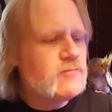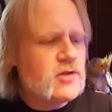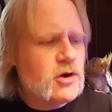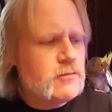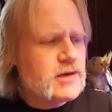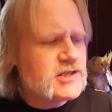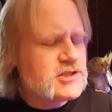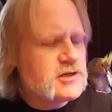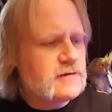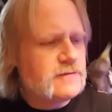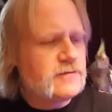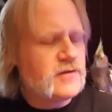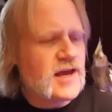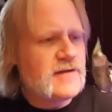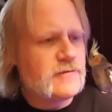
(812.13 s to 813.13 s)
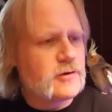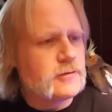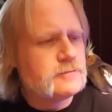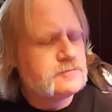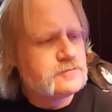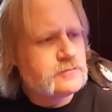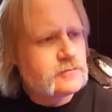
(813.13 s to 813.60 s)
No mention of flavor,
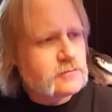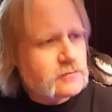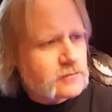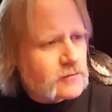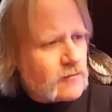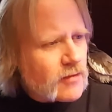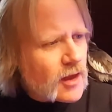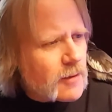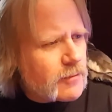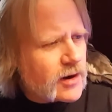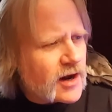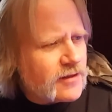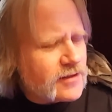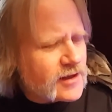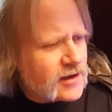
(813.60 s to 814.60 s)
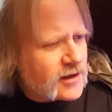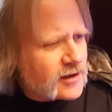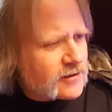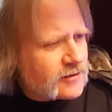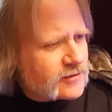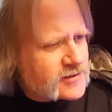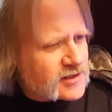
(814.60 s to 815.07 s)
but I think
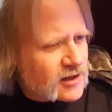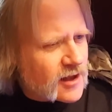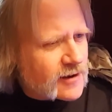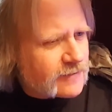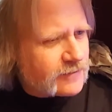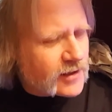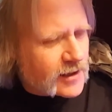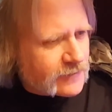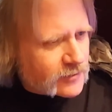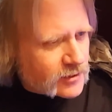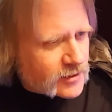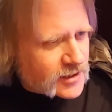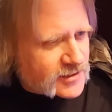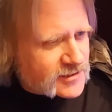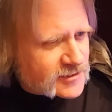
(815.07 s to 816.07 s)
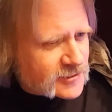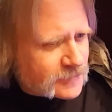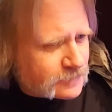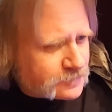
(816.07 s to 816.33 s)
that there's a lot of flavor to this,